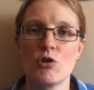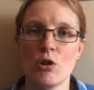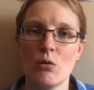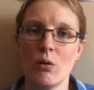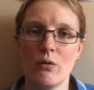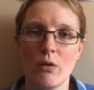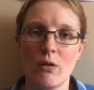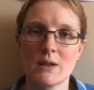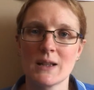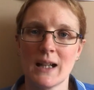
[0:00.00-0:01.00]
do
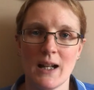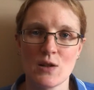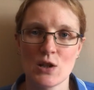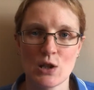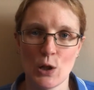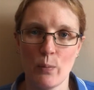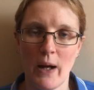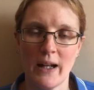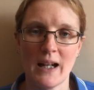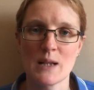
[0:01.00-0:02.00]
not get too
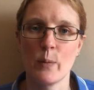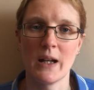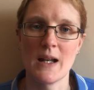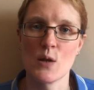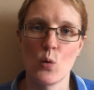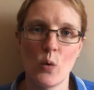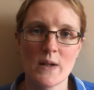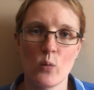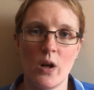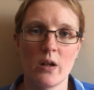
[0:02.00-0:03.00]
panicked, but it is
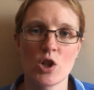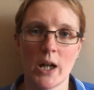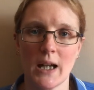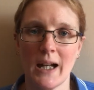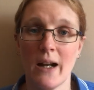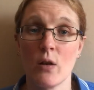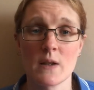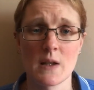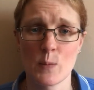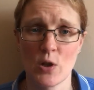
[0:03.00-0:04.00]
always worth checking out a
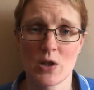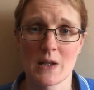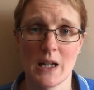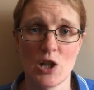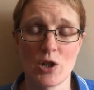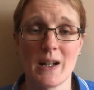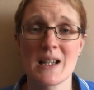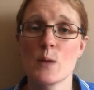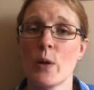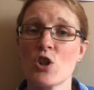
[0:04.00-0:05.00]
suspicious lesion,
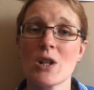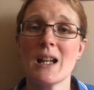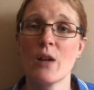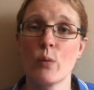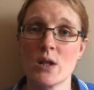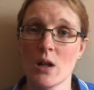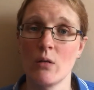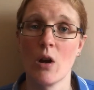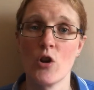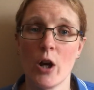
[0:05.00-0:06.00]
especially if we
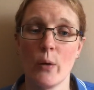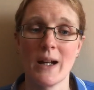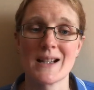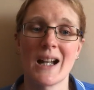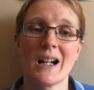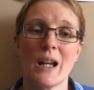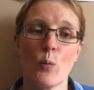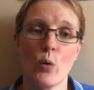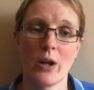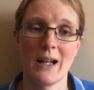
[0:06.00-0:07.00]
don't know exactly
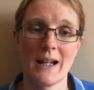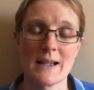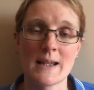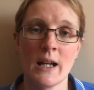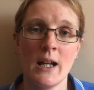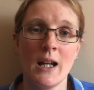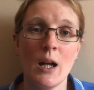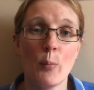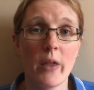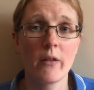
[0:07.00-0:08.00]
what it is.
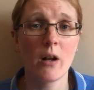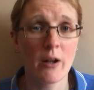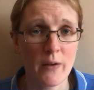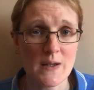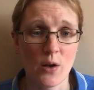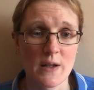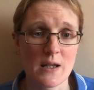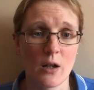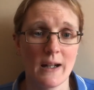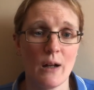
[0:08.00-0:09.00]
But there are other
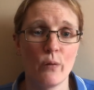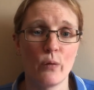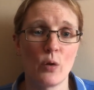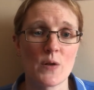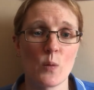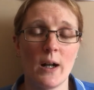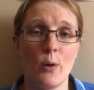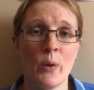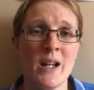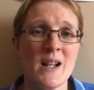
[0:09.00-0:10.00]
signs to look out for as
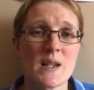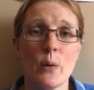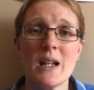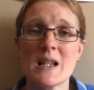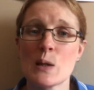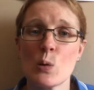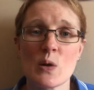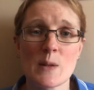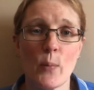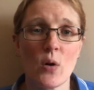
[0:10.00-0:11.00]
well. So any sore
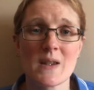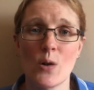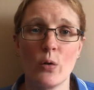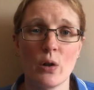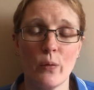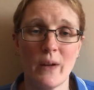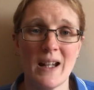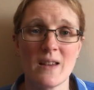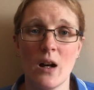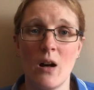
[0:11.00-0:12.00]
spots on your
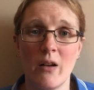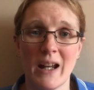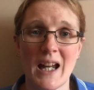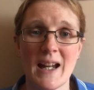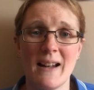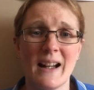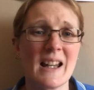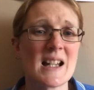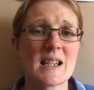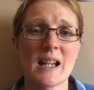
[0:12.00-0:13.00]
feet that aren't healing,
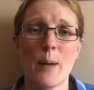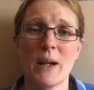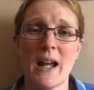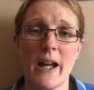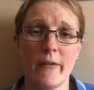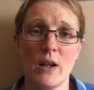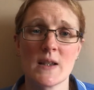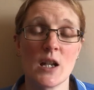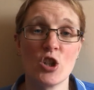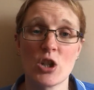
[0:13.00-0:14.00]
any scabby areas
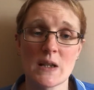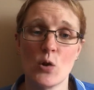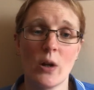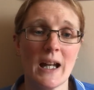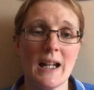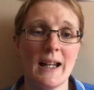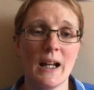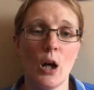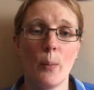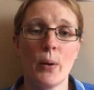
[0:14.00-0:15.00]
that are just not healing
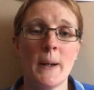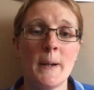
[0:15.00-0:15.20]
up,